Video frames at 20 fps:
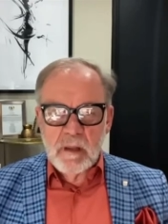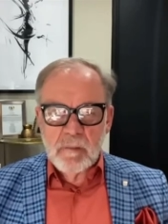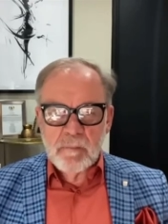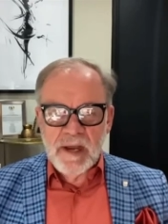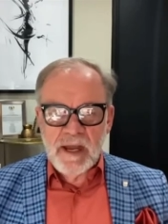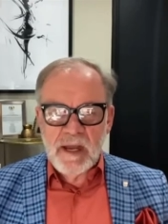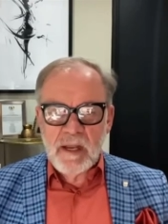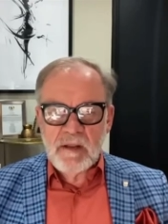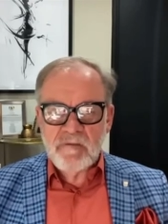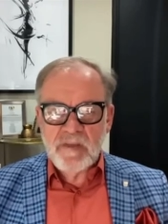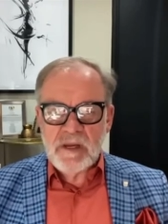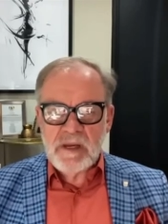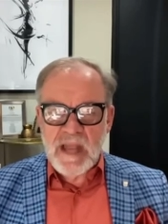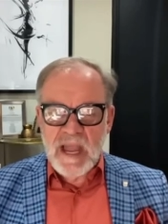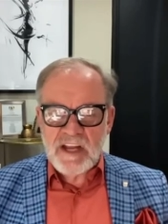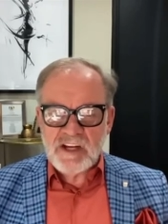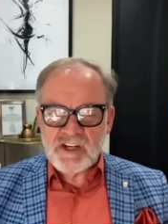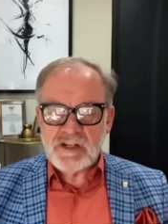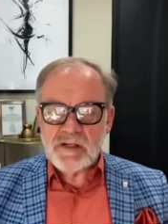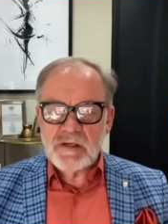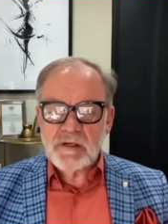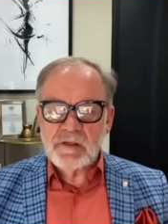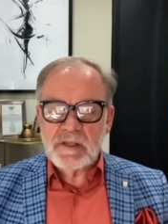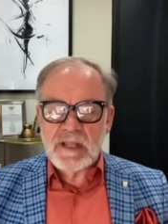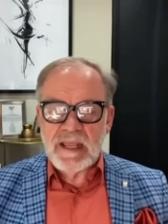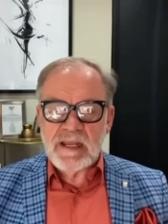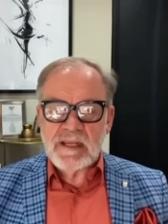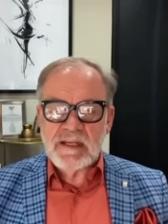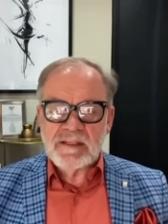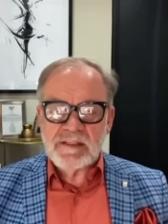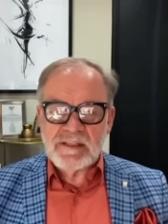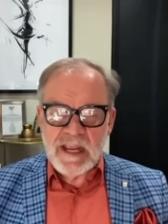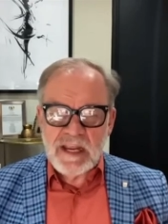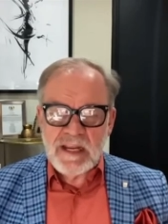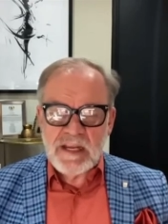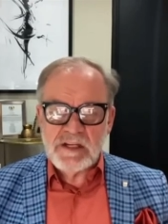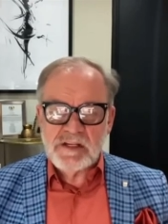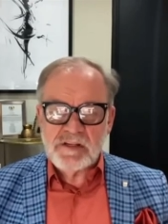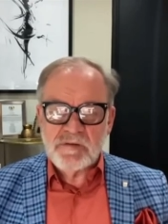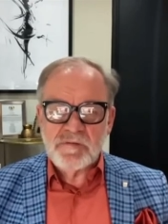by the National
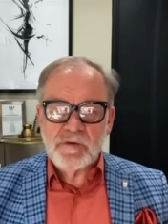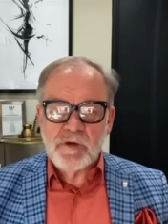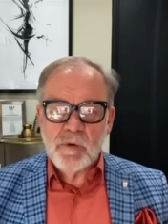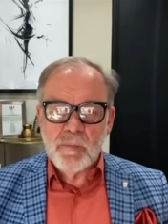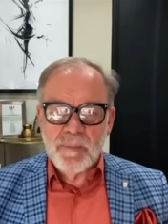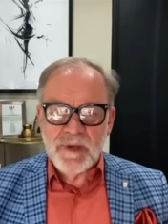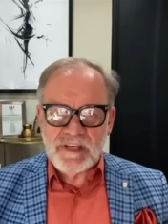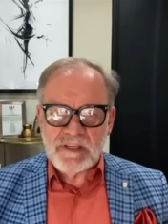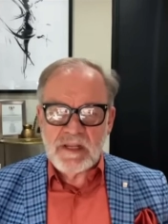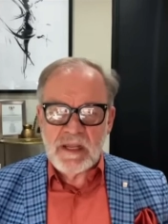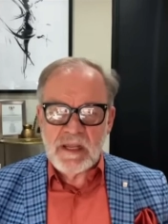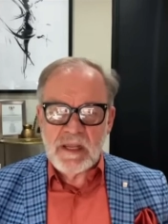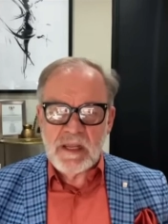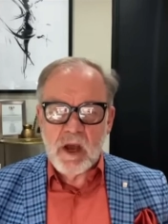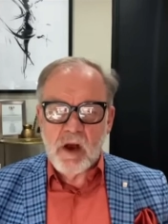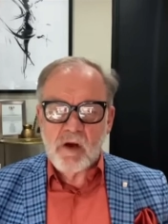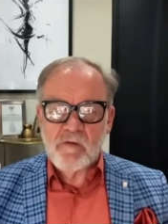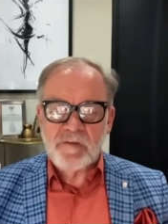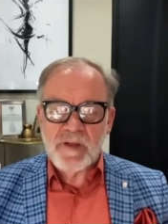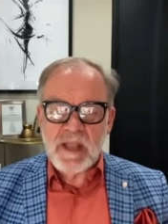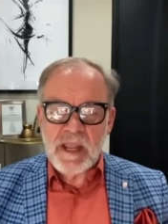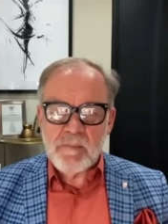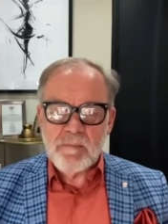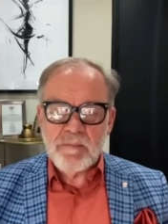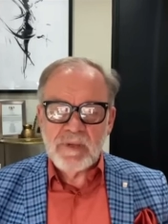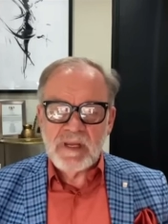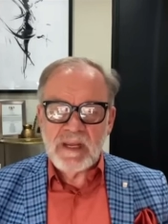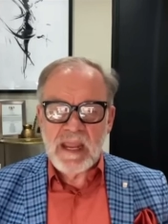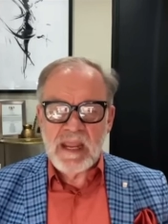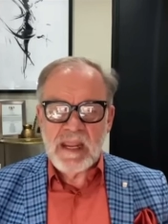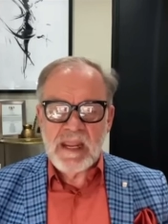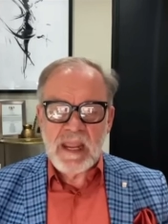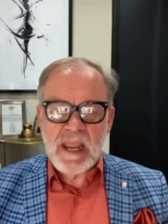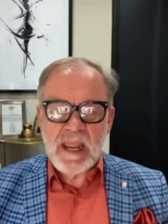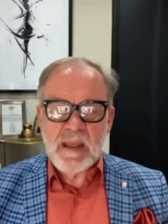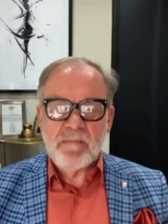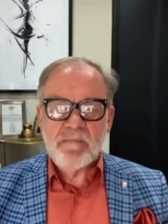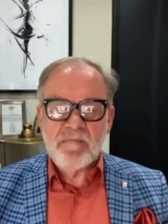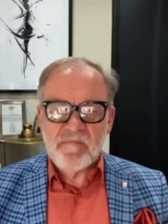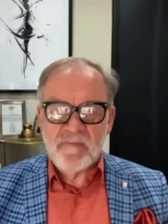Executive Committee of
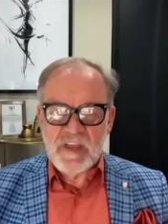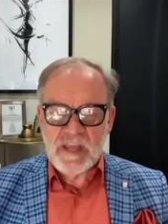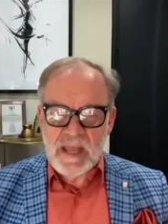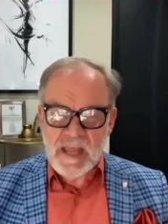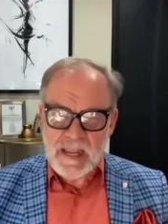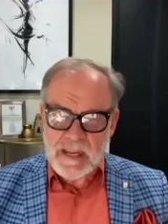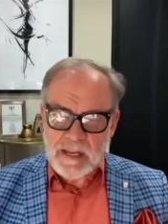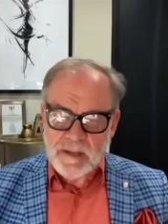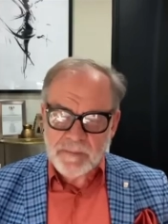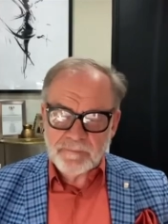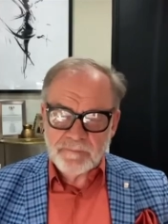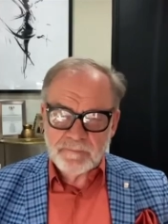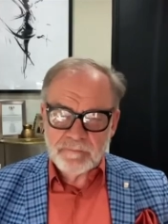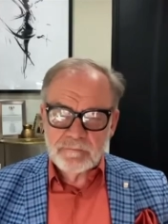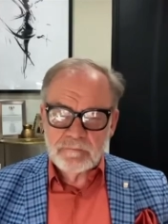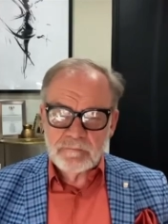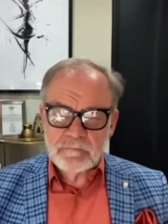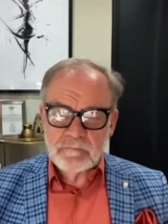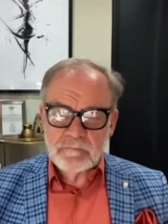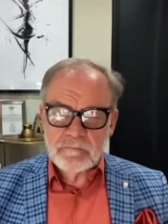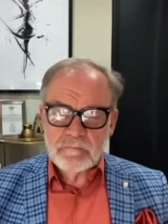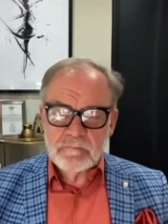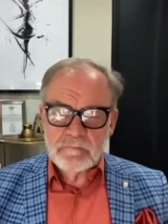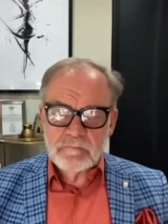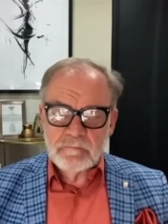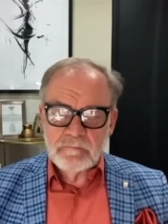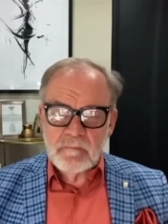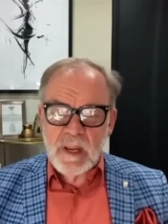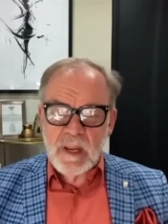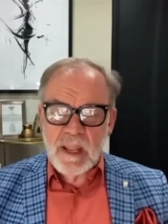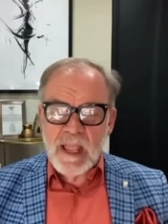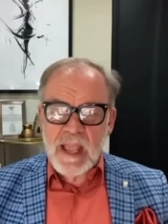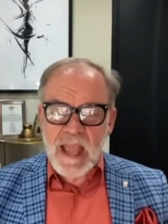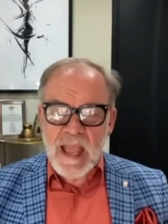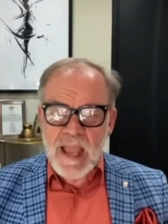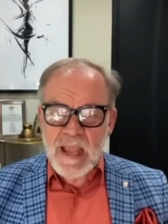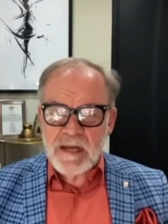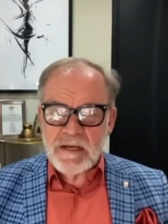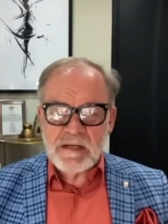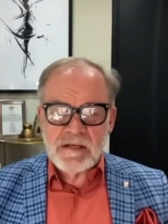MKMVA.
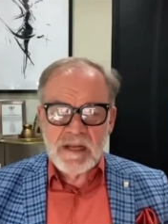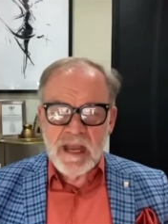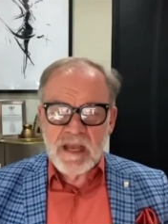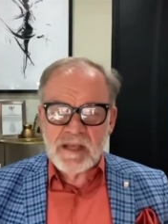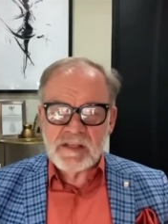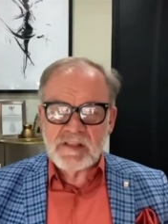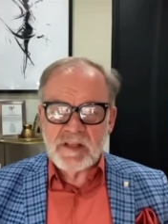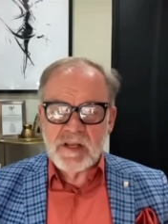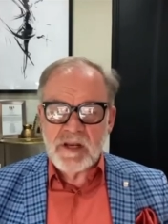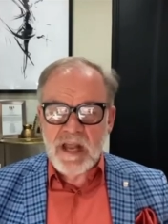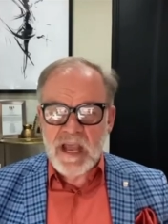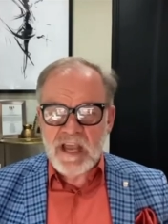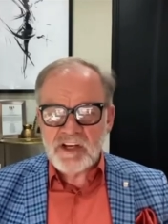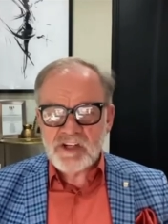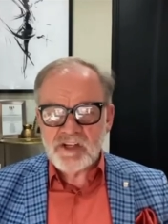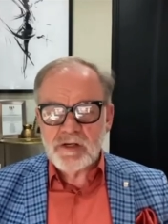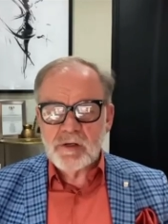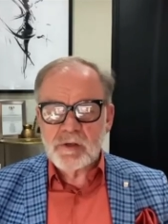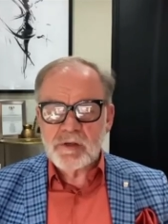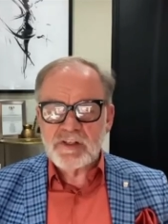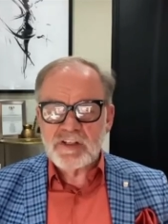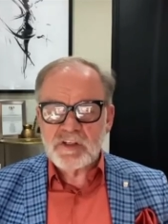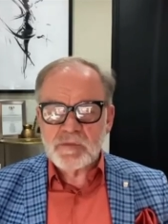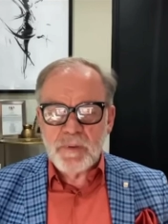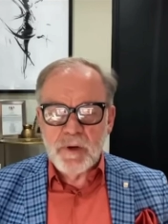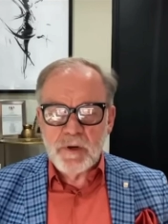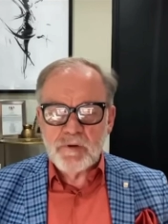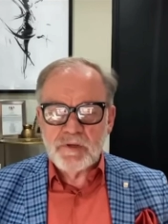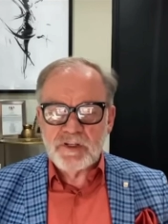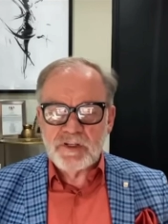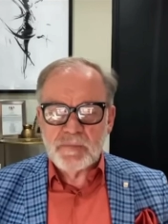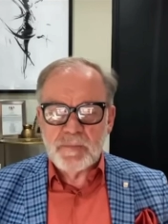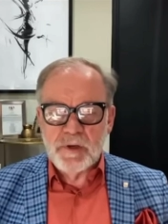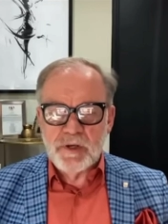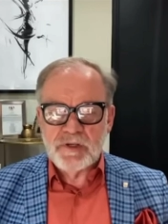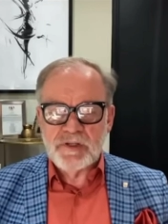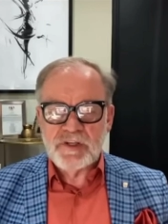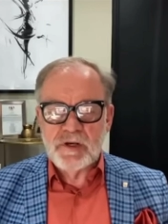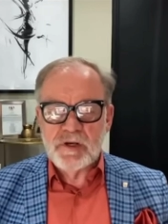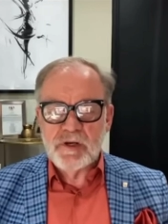And as the national
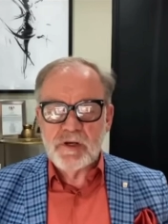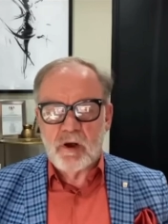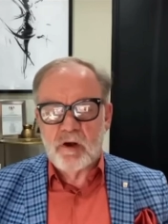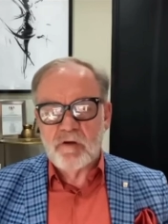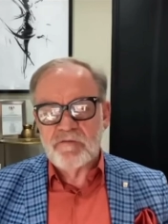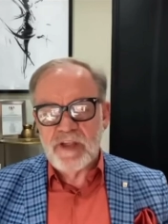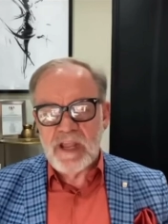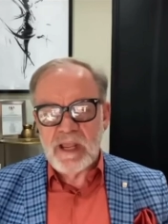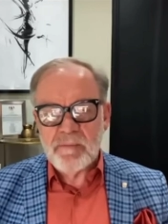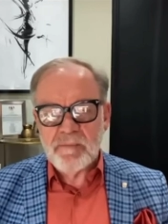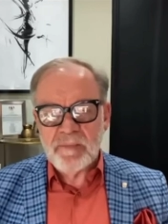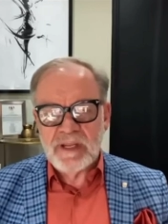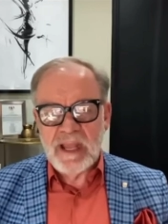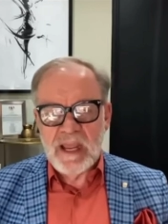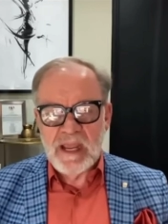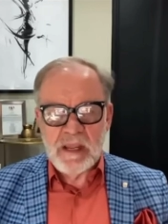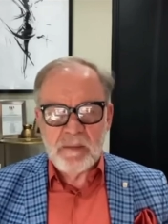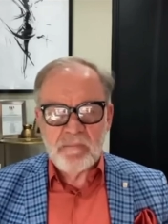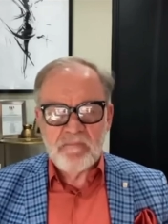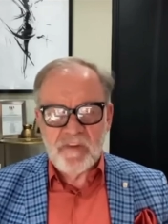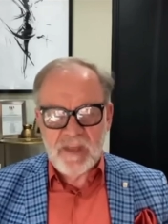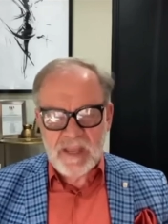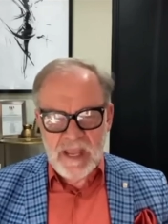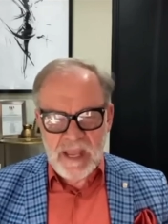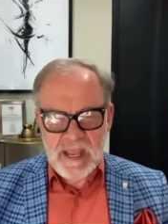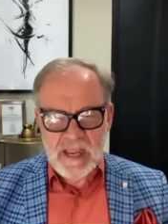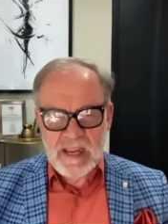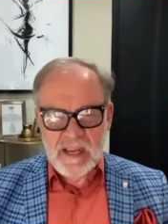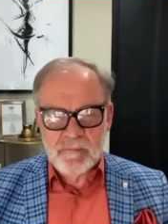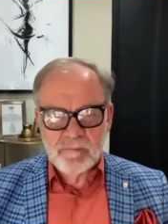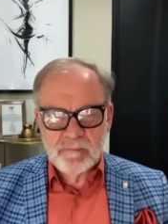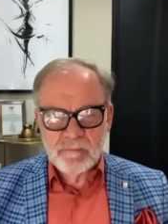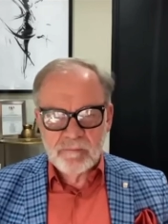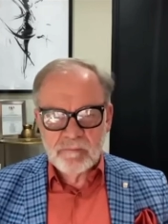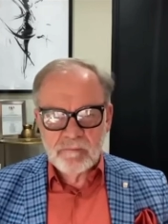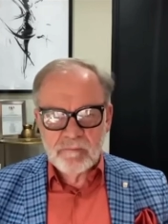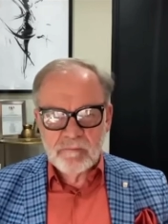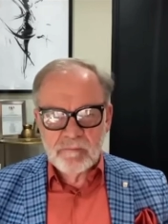spokesperson of MKMVA,